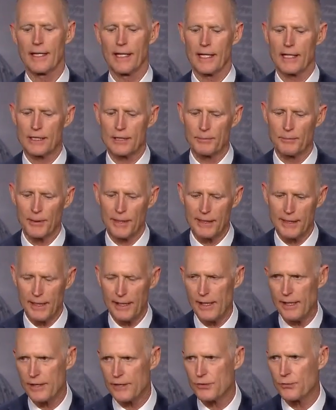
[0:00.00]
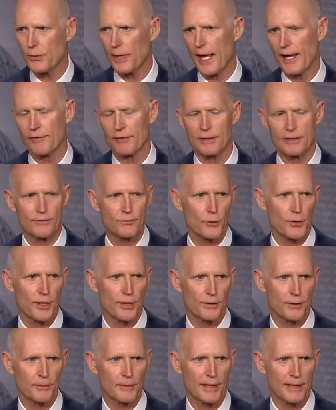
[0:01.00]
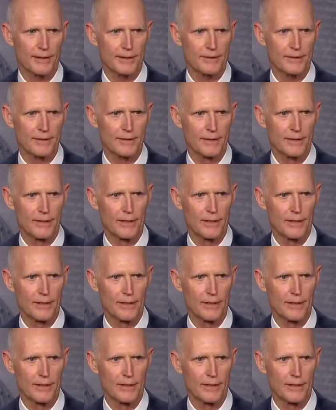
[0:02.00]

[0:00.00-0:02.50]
it's because we haven't lived within our means.